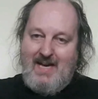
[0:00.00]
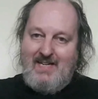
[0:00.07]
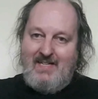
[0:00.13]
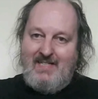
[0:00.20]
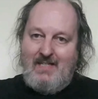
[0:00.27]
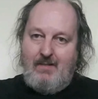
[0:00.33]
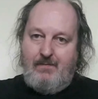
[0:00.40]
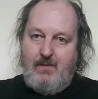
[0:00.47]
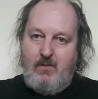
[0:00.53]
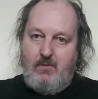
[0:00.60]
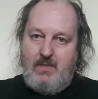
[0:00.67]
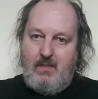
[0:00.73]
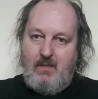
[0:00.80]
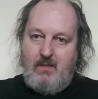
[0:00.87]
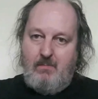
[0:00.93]
editing a few
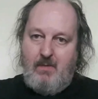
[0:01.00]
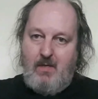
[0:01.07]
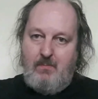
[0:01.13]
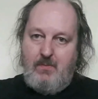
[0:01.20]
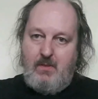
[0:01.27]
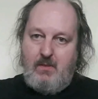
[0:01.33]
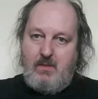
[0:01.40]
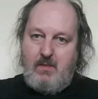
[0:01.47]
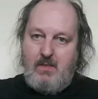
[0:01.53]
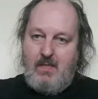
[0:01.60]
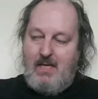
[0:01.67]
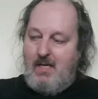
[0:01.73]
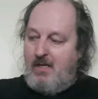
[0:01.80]
at the moment,